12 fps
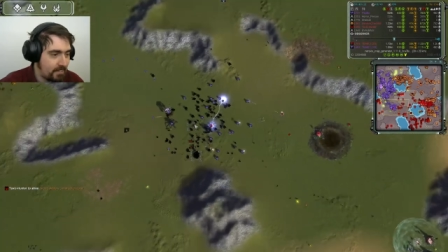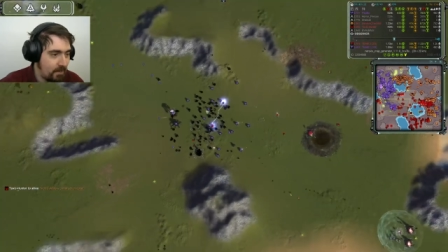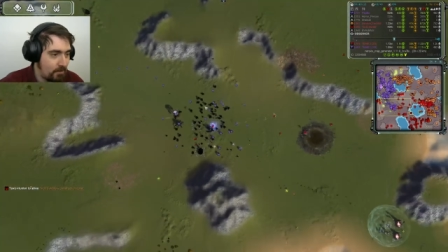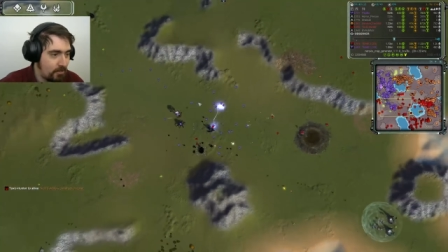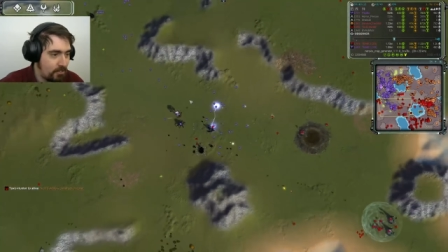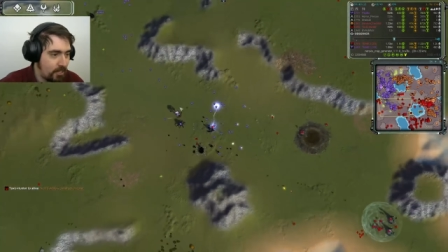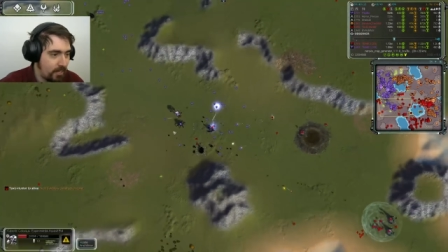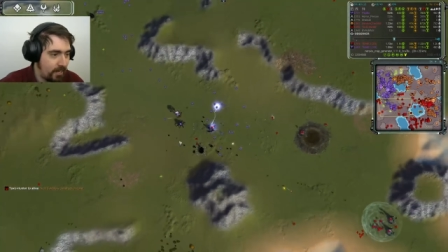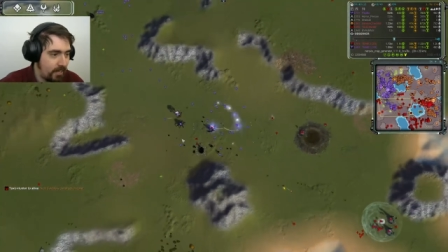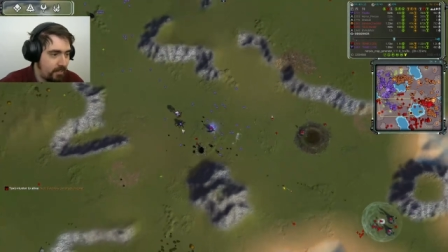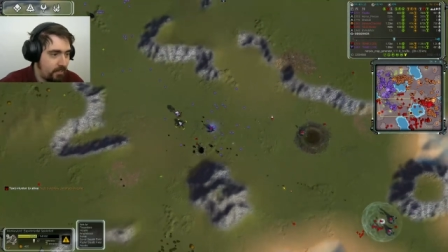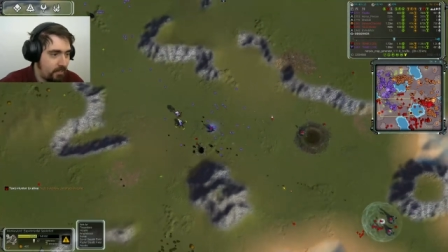out the
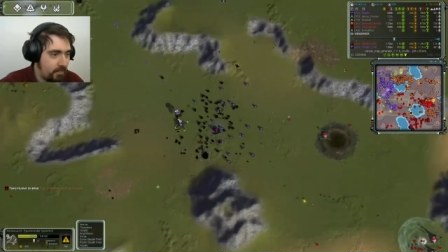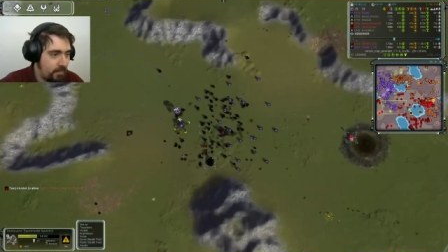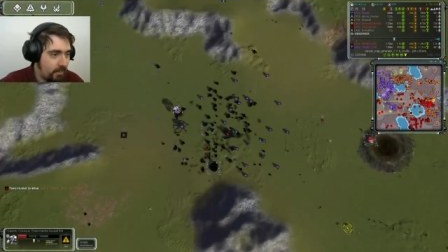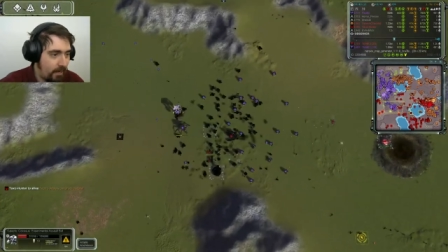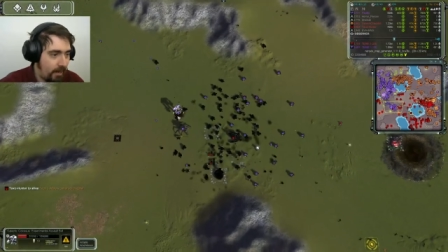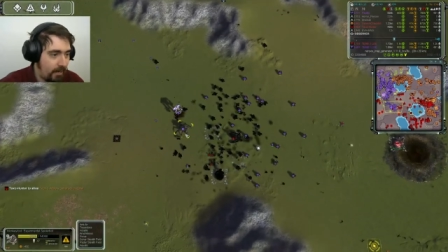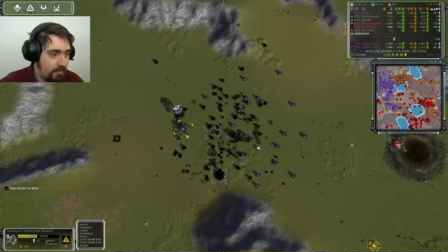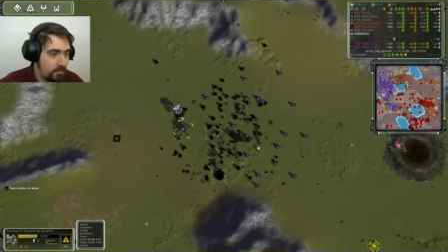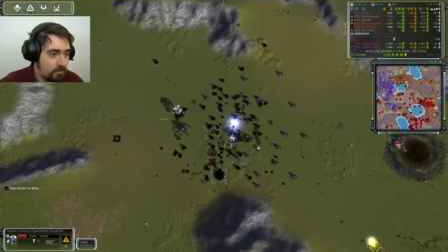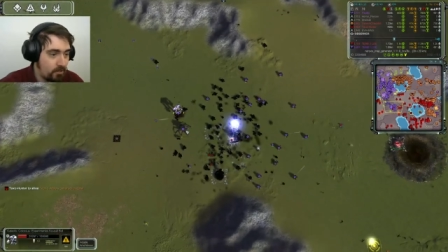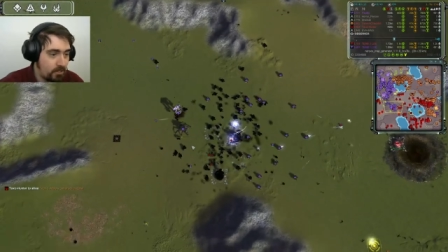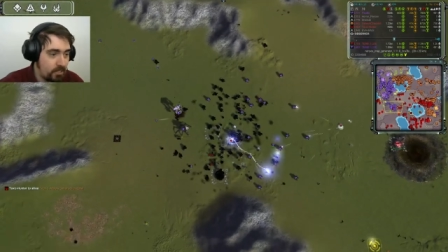chicken and he's
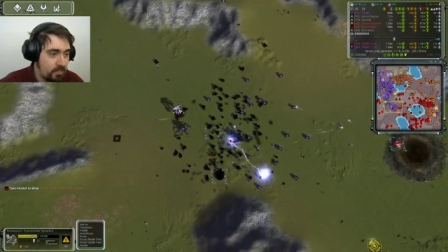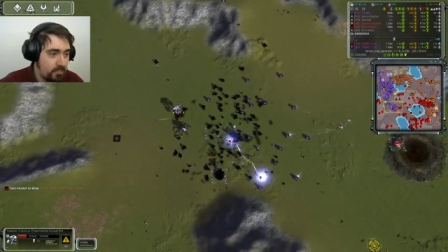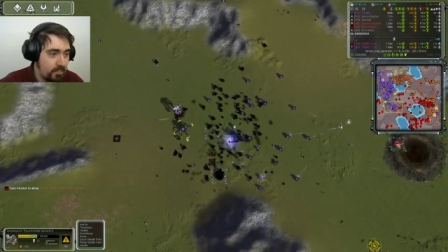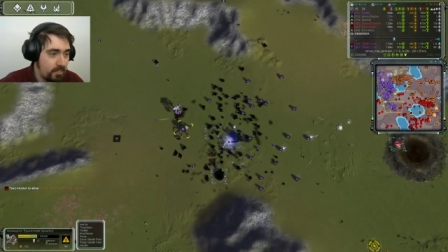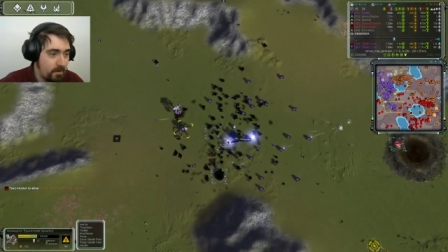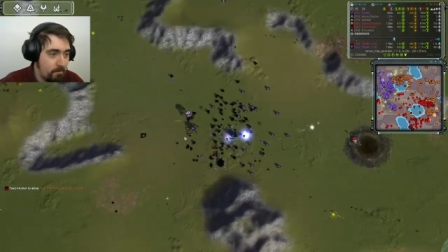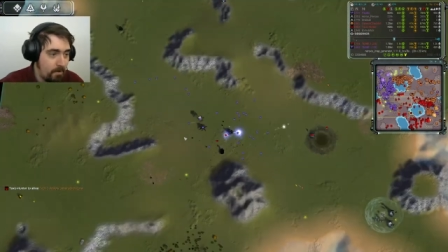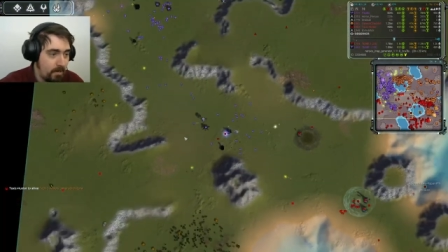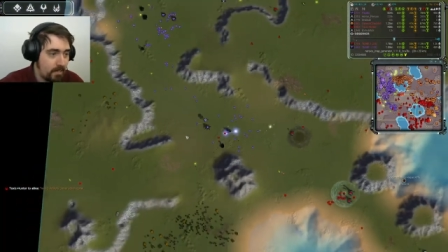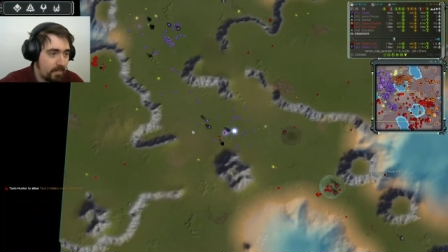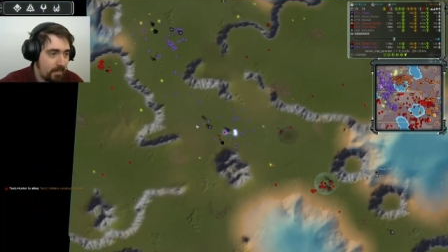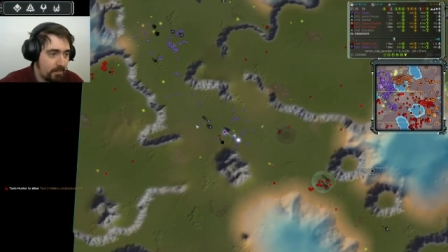got a GC and a
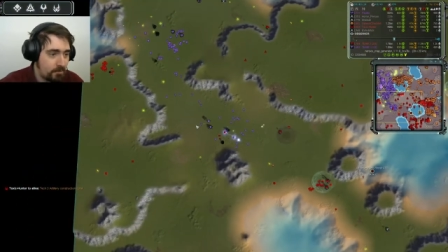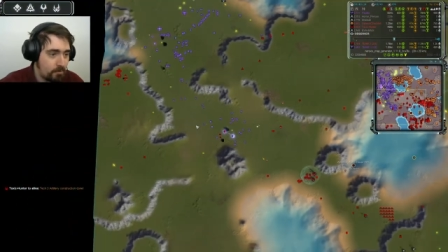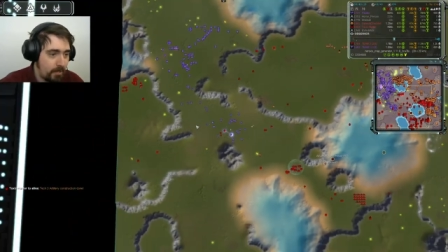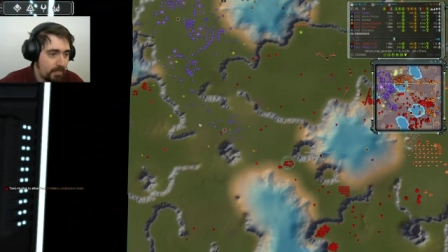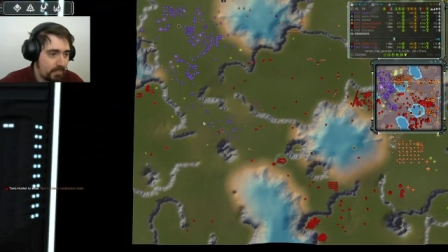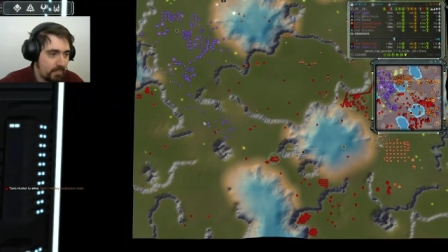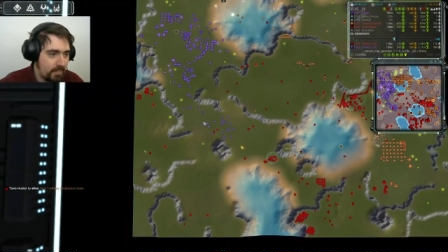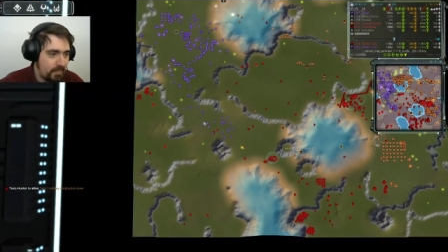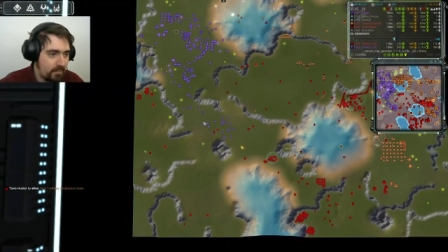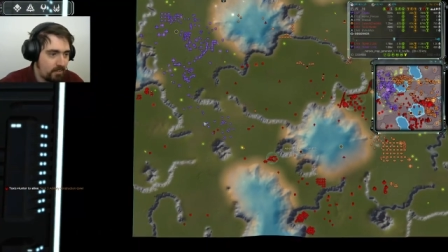monkey as well.